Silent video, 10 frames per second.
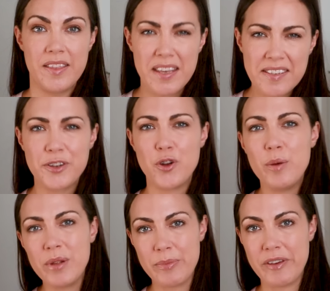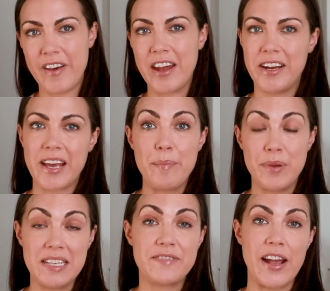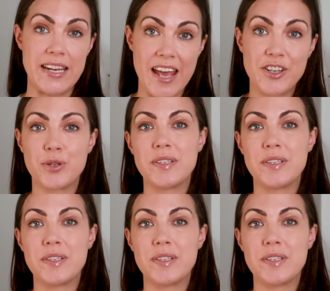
These can normally be found in a company's financial